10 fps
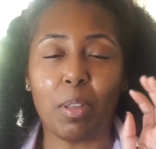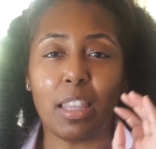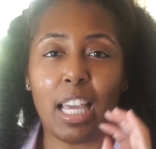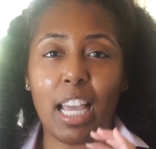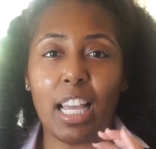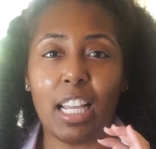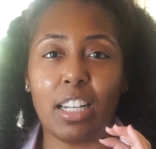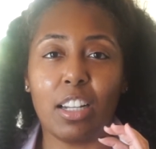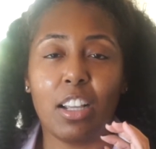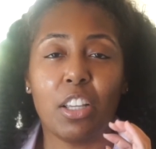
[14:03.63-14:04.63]
but
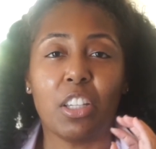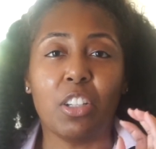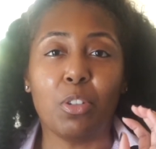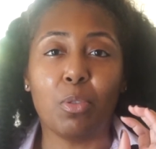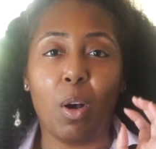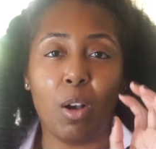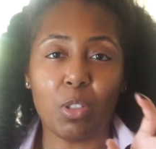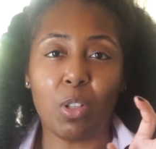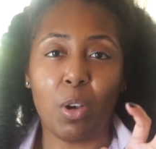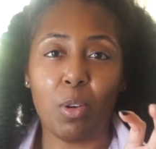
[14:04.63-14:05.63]
then you've
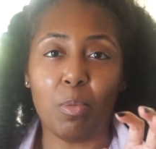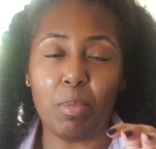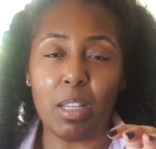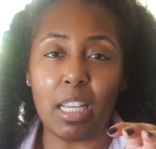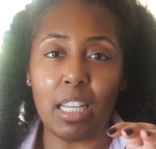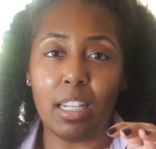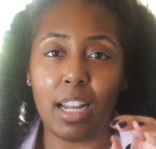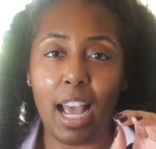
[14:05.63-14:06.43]
also been